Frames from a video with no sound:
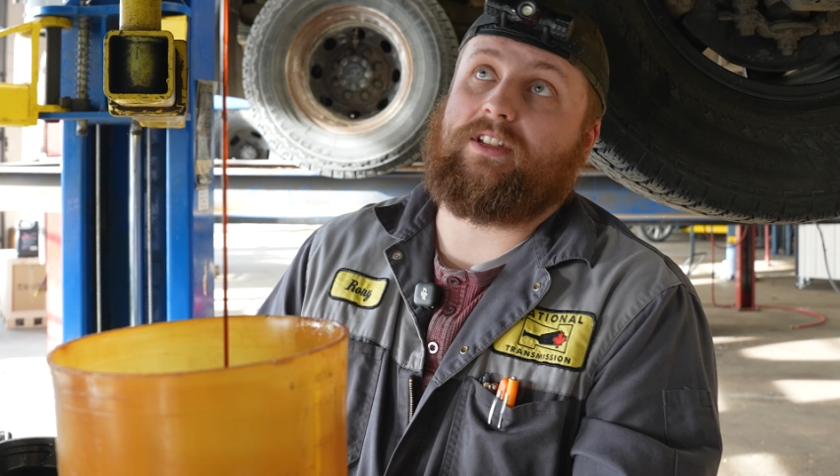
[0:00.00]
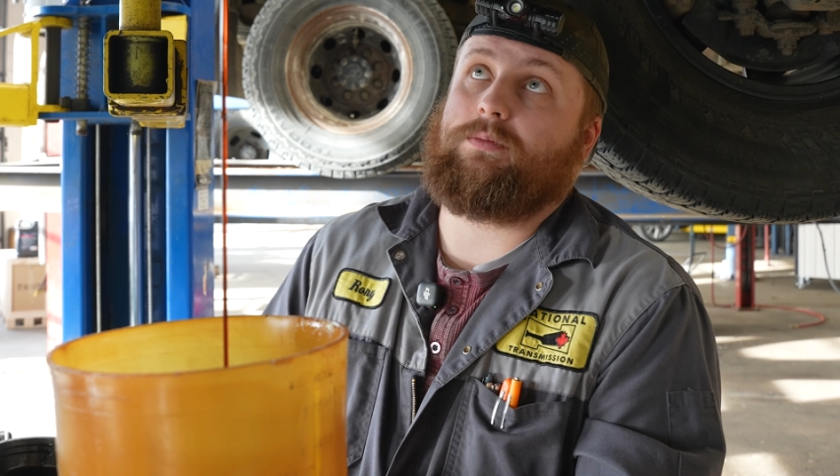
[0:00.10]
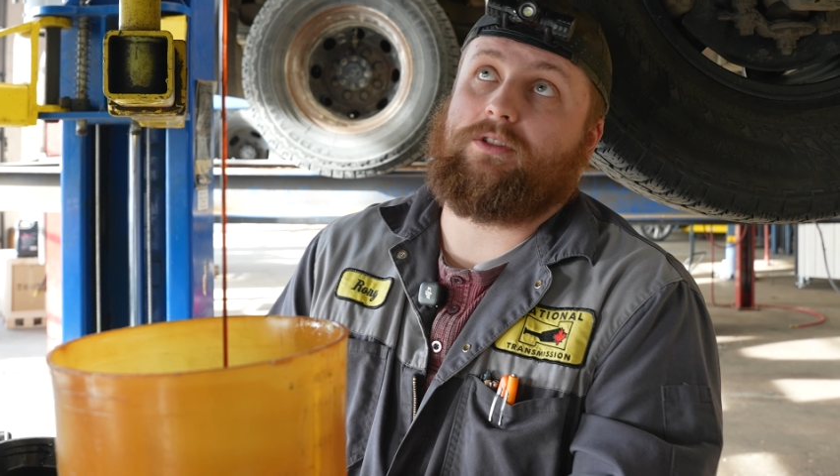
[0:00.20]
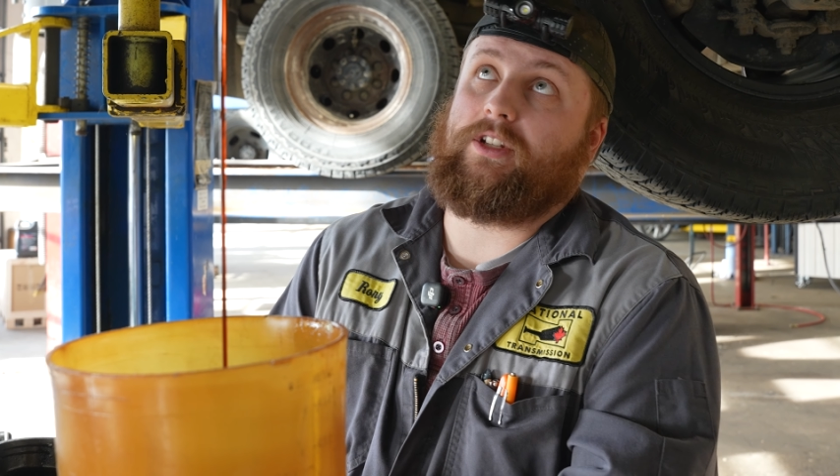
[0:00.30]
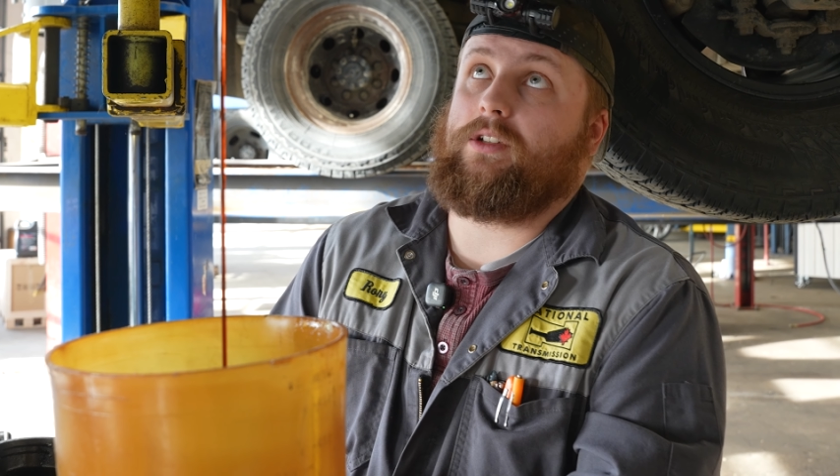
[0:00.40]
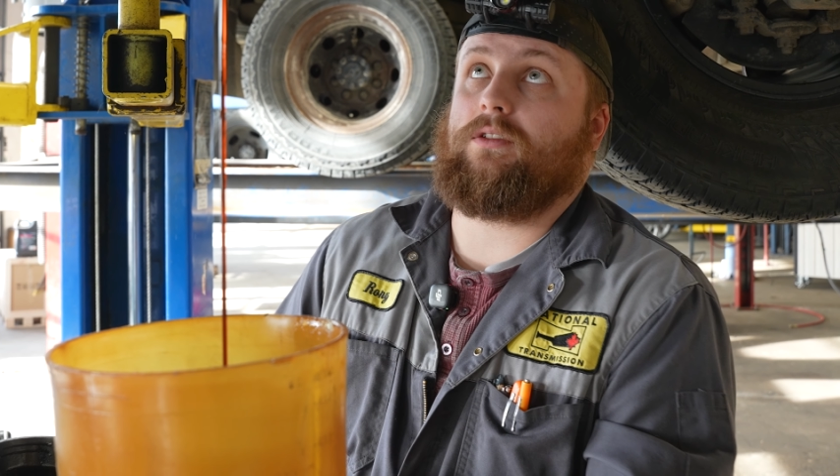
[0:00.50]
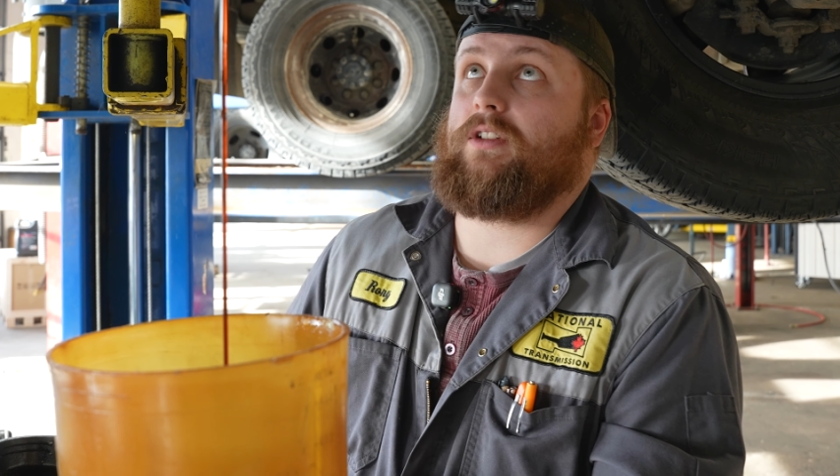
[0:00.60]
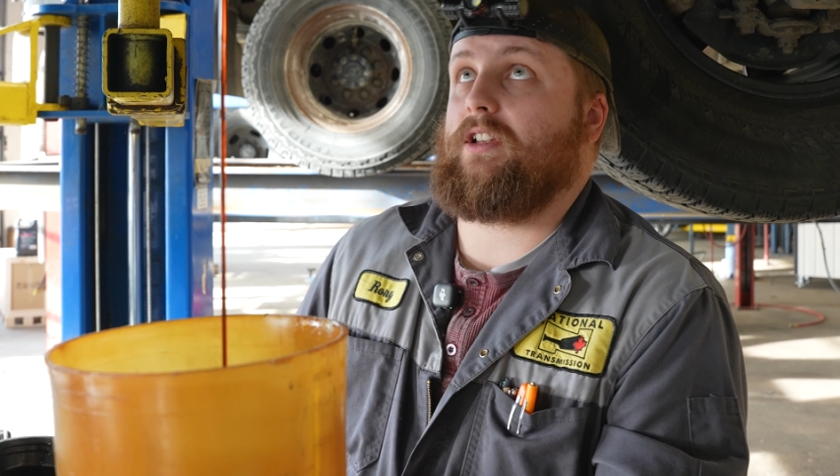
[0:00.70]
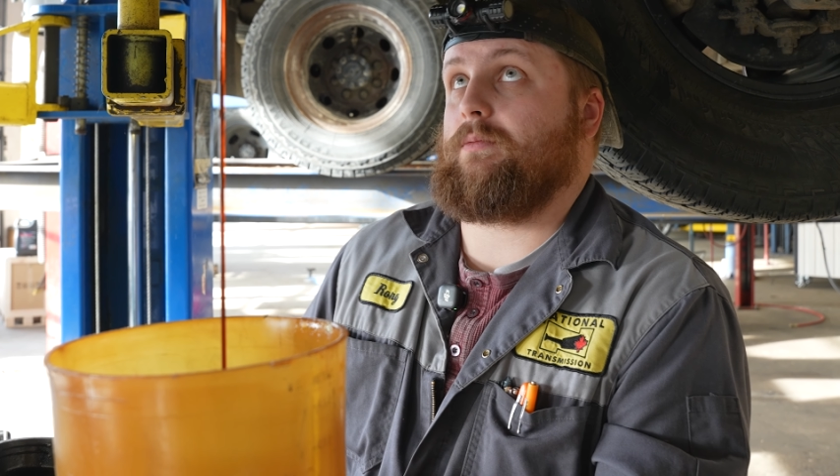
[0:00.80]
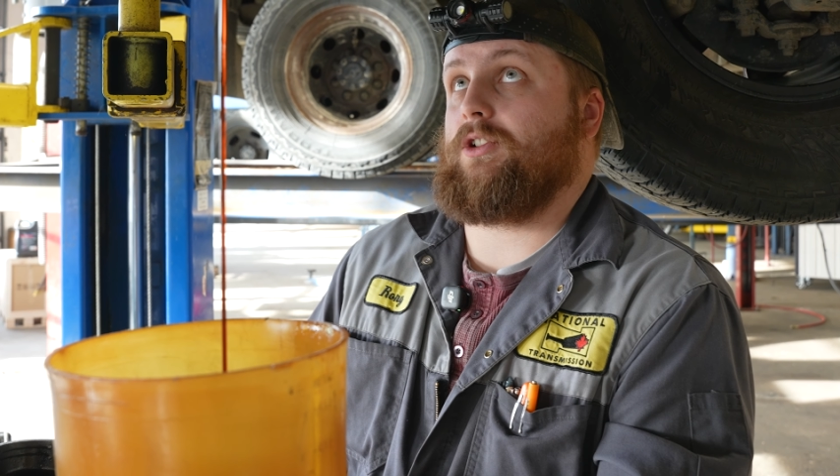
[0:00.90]
this particular
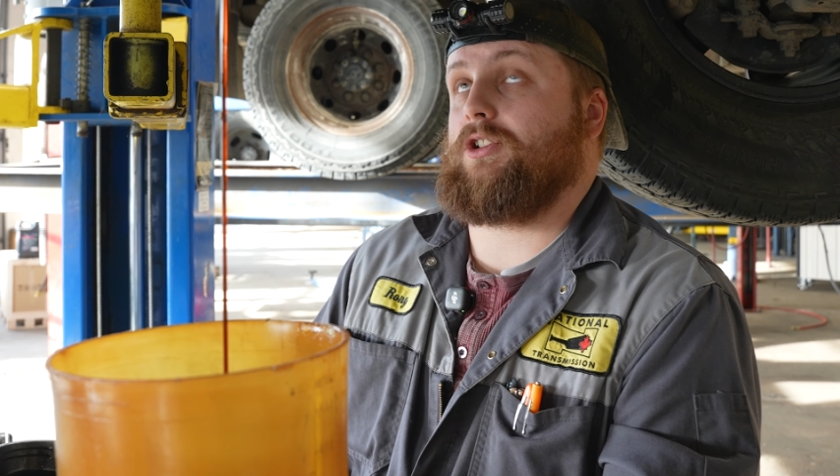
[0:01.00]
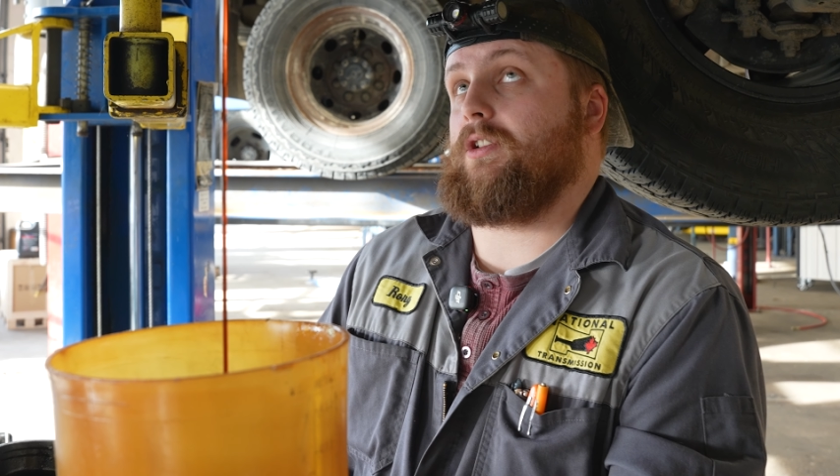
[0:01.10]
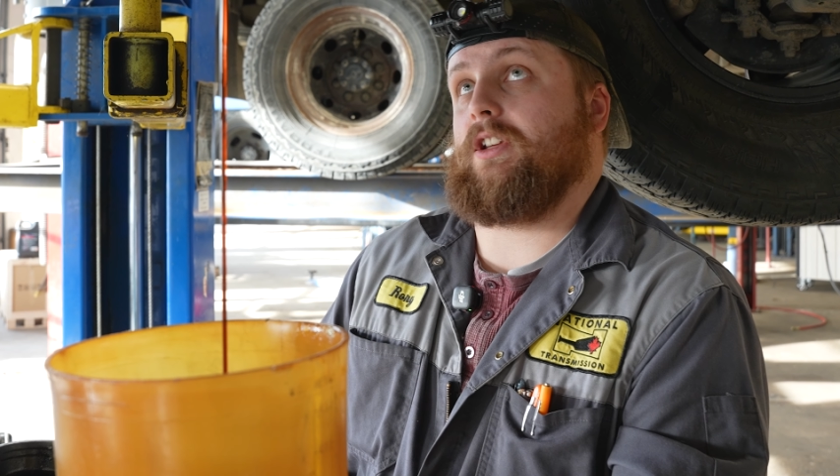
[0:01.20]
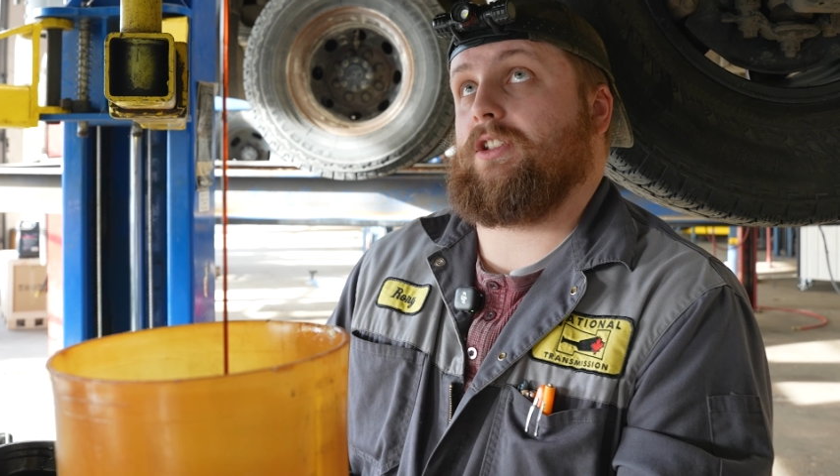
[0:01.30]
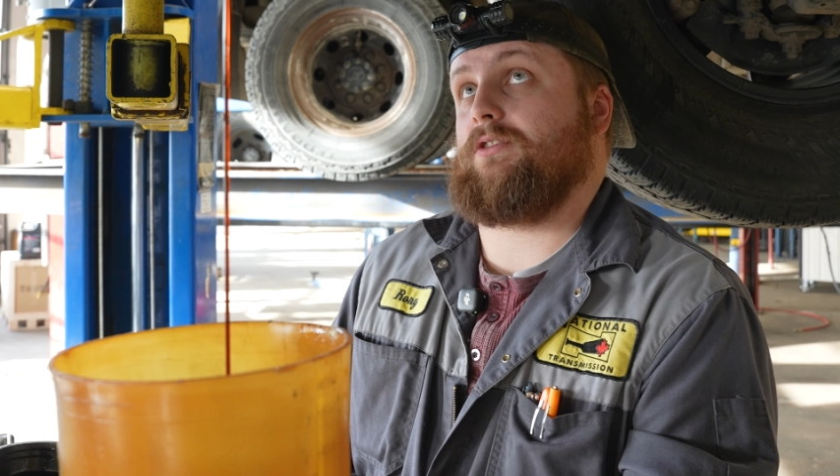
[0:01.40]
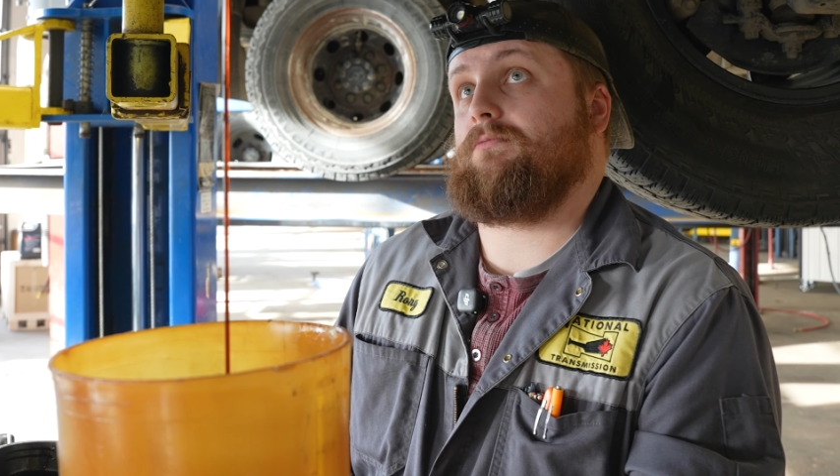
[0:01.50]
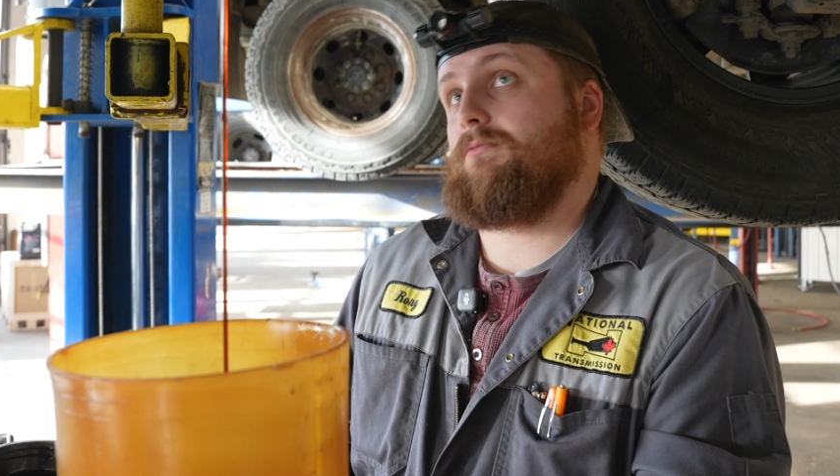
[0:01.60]
transmission is